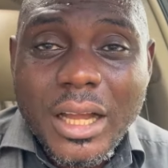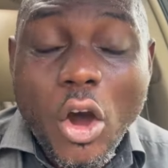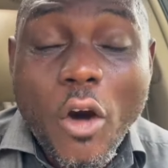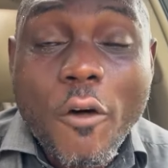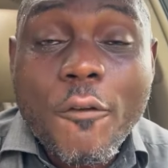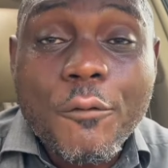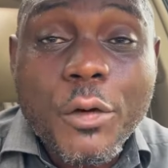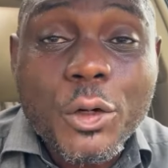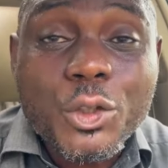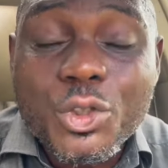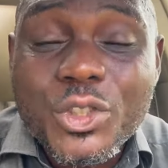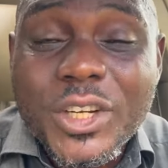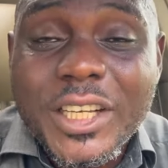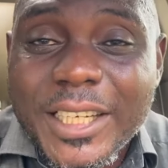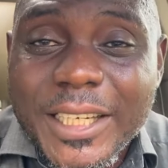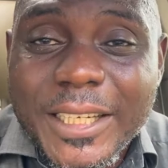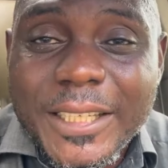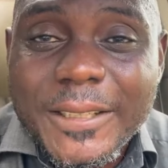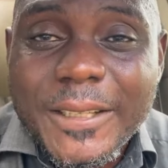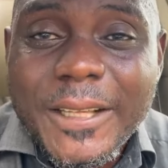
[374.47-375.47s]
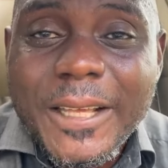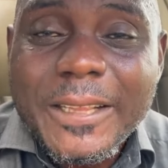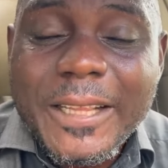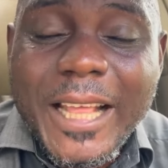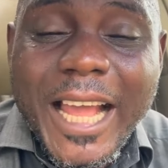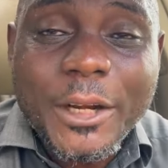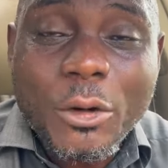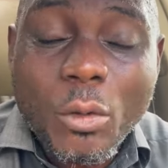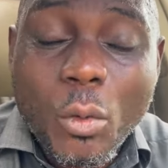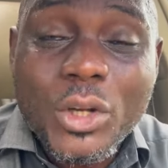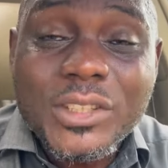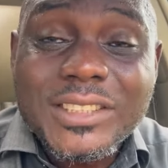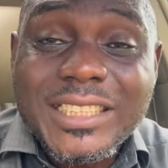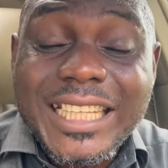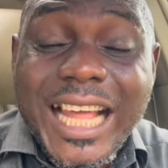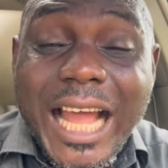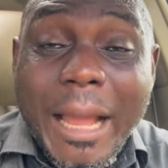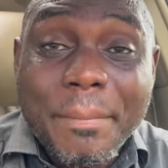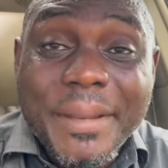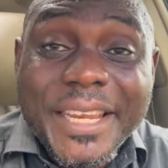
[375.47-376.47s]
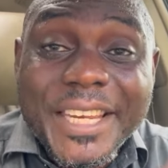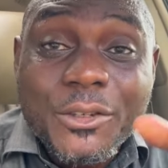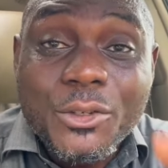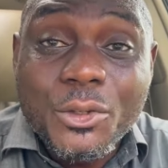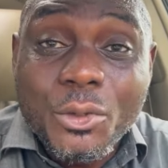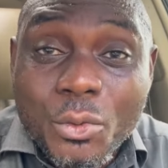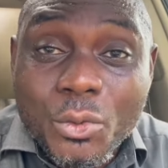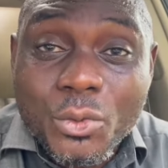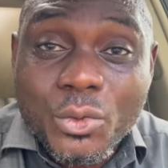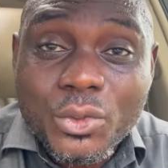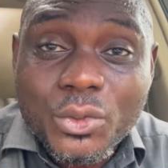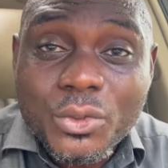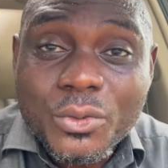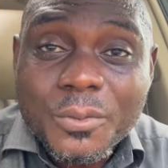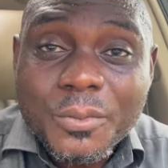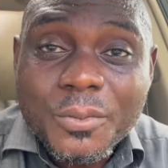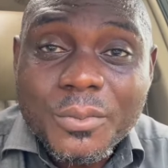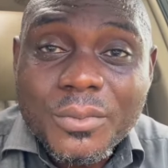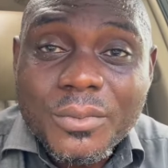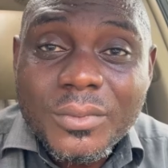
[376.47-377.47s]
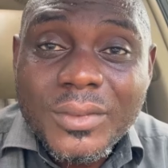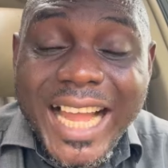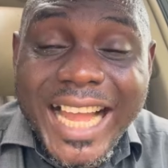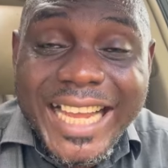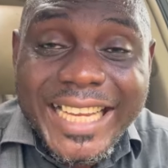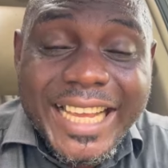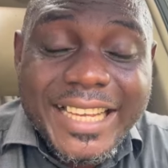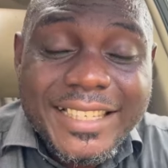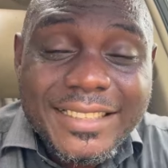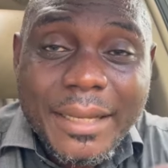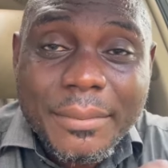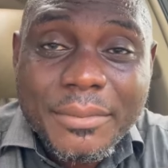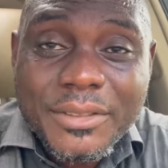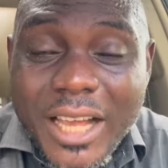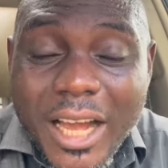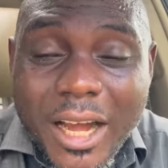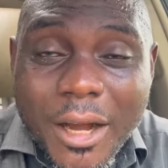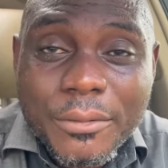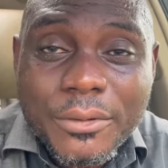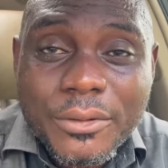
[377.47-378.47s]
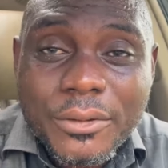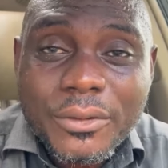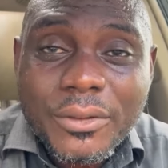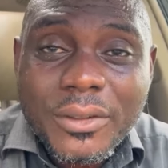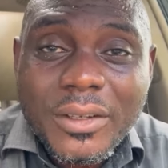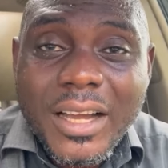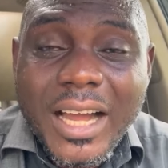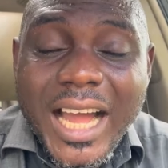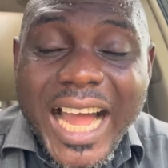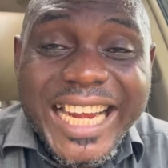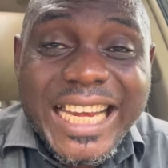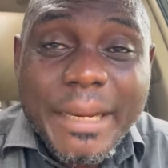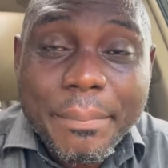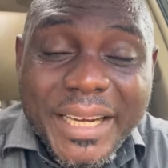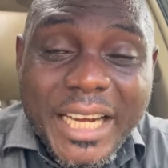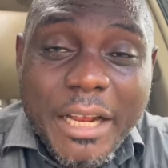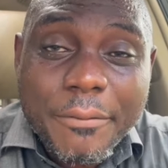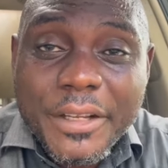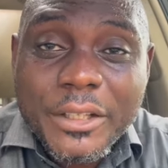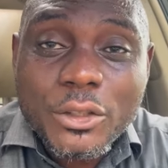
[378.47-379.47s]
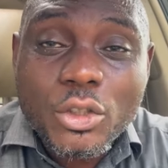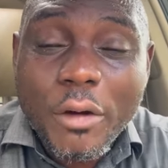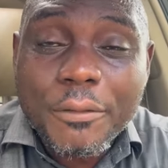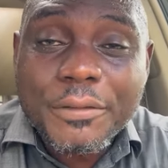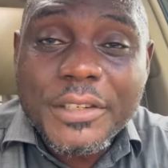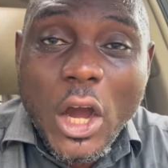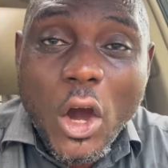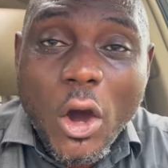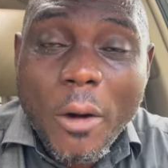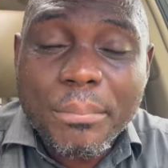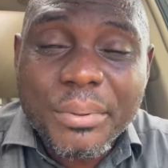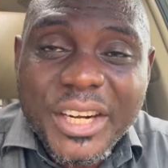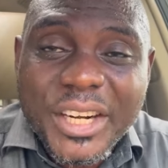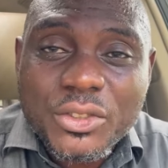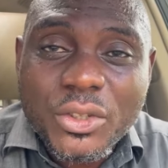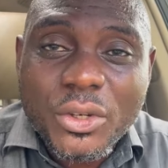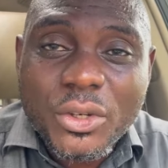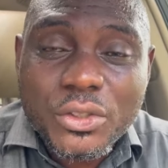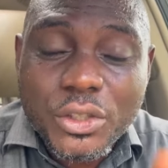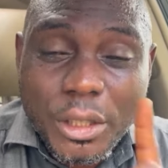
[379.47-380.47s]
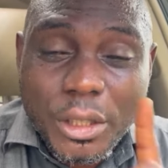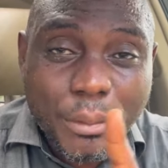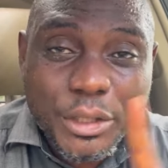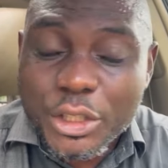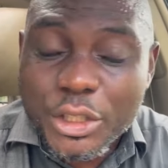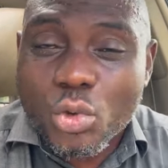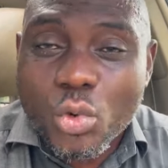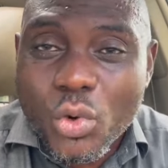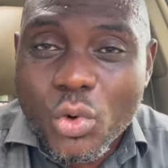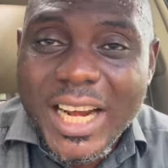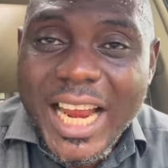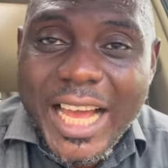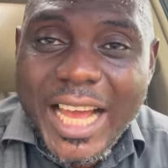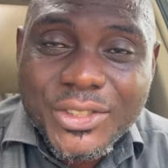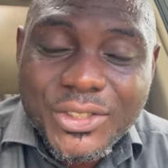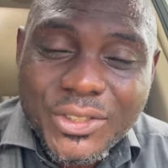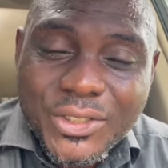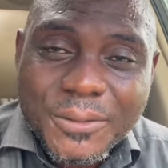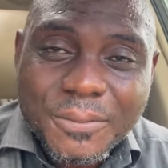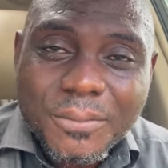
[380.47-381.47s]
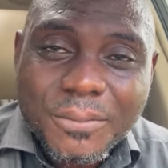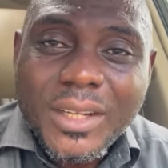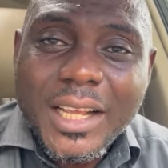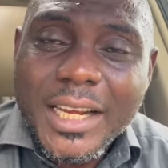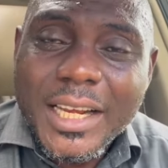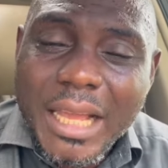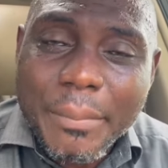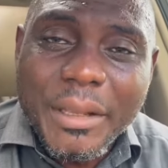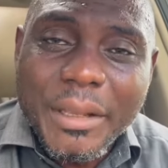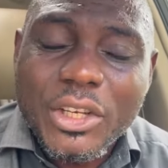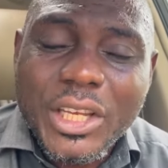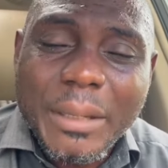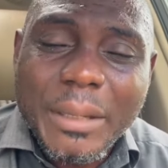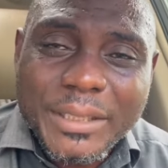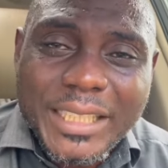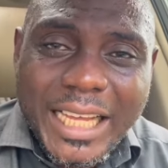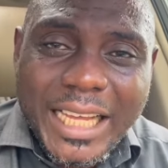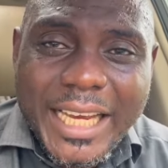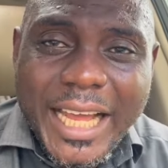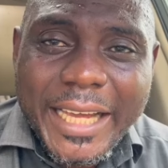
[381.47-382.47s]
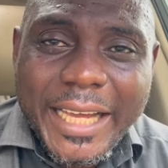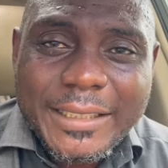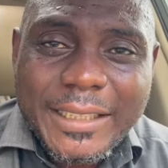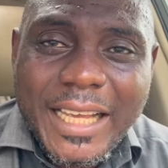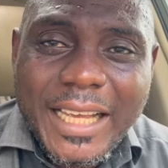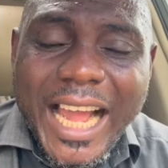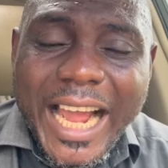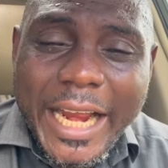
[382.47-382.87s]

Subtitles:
Unfortunately, they are the ones that are being used against themselves at the benefit of their oppressors, the political class. Let me keep it at that.